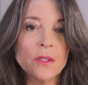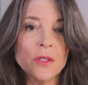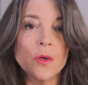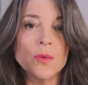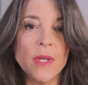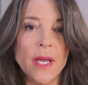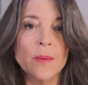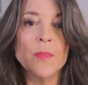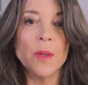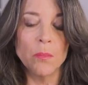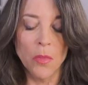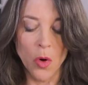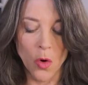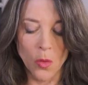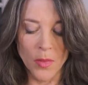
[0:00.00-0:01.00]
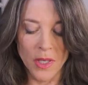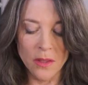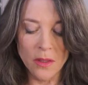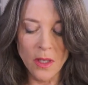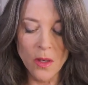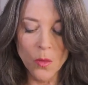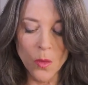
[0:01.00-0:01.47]
so name the
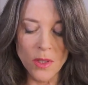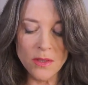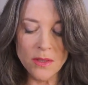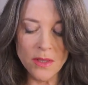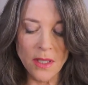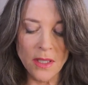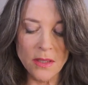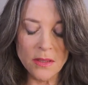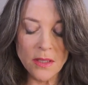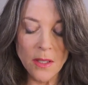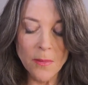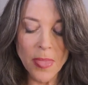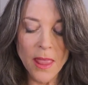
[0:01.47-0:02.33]
moment. One says,